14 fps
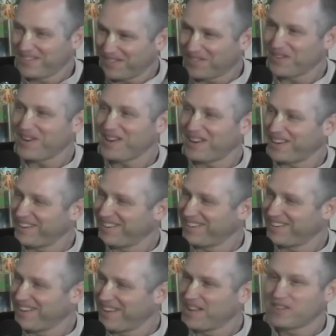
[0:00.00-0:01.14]
All right.
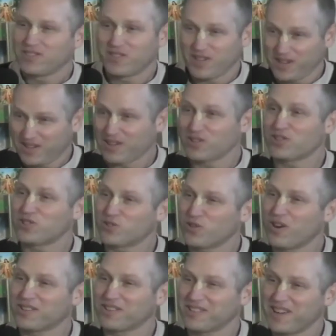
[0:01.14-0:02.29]
See, there's
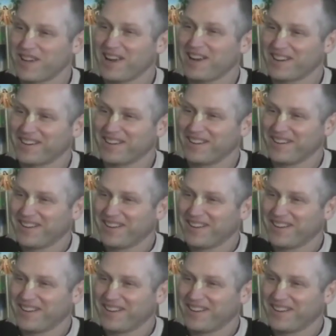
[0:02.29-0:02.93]
strong desire.